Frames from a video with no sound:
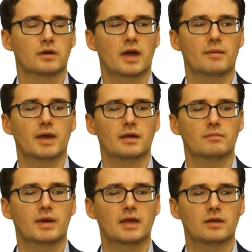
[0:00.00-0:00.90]
and
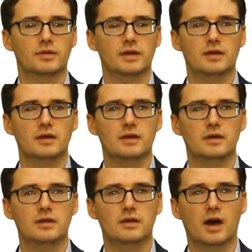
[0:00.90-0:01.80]
make the